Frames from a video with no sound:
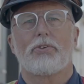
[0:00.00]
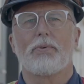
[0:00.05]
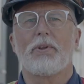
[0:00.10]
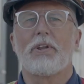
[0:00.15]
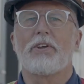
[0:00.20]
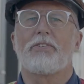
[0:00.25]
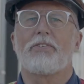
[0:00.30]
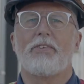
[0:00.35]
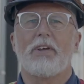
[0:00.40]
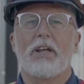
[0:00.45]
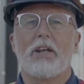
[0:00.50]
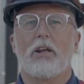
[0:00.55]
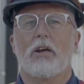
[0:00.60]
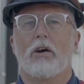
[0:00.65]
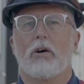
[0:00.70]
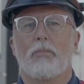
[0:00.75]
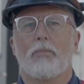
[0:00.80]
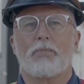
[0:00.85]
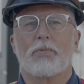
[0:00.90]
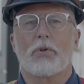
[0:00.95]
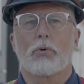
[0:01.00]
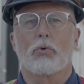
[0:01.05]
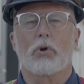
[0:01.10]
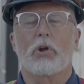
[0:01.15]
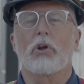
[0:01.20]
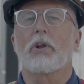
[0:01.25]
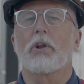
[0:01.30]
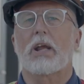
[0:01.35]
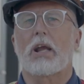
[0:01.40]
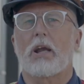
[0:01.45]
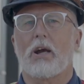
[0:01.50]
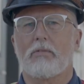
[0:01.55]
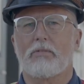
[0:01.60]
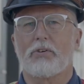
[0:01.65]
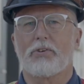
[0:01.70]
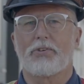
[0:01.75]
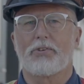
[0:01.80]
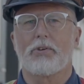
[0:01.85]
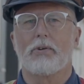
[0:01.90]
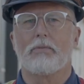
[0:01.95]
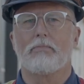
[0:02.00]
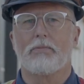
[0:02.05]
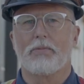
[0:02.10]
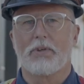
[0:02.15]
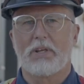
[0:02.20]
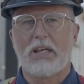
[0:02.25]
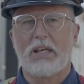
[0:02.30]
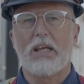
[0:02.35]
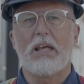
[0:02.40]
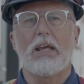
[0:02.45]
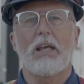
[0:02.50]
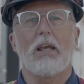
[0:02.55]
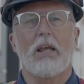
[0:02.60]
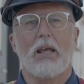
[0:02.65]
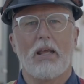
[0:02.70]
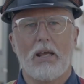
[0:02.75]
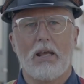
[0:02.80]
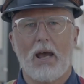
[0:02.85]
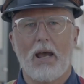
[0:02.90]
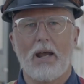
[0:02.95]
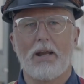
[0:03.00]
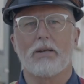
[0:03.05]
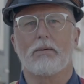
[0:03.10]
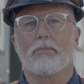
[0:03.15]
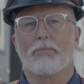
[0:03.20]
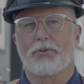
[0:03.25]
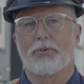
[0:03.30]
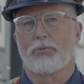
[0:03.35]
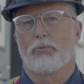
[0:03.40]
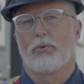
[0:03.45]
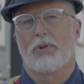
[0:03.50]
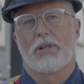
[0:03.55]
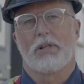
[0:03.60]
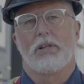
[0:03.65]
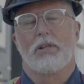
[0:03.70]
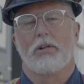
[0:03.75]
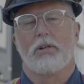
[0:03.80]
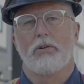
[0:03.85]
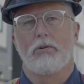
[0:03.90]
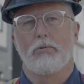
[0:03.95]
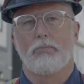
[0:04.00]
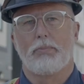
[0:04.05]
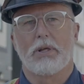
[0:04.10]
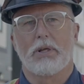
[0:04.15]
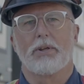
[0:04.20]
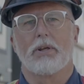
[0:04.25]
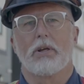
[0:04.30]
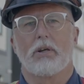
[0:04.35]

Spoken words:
So in this video, we're going to cover some key items within the new building